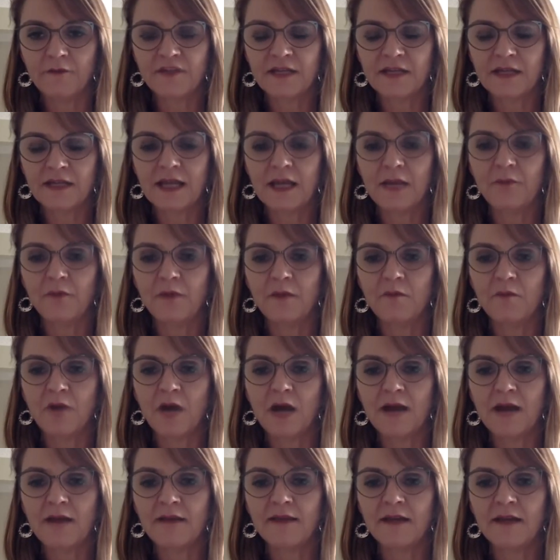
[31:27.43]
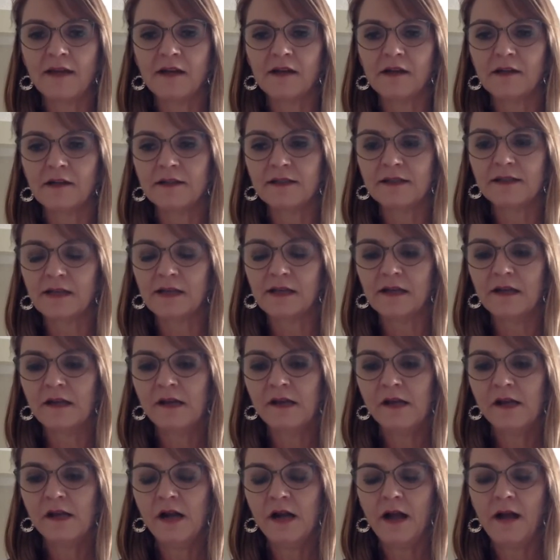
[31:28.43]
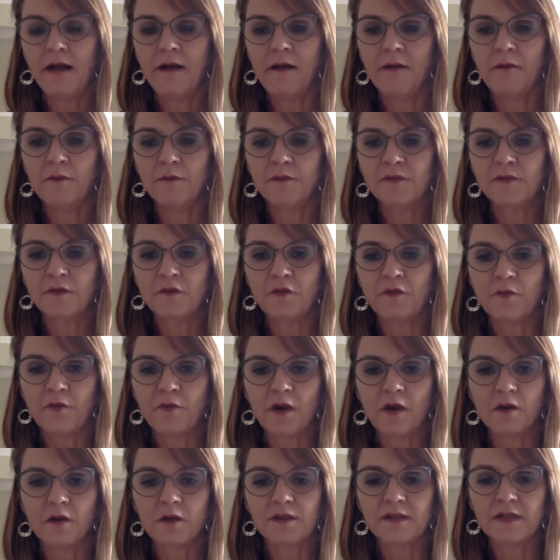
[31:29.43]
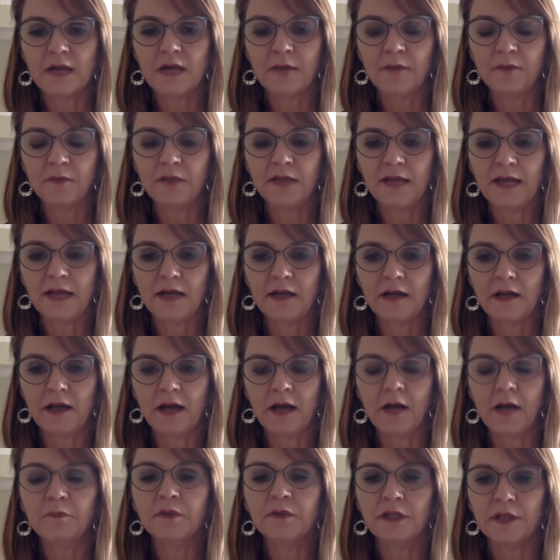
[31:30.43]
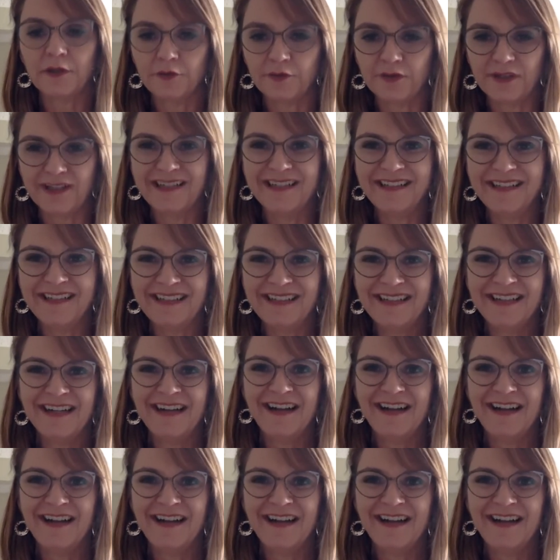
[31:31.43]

to keep in mind there is that um, so the borrowers upla- uploaded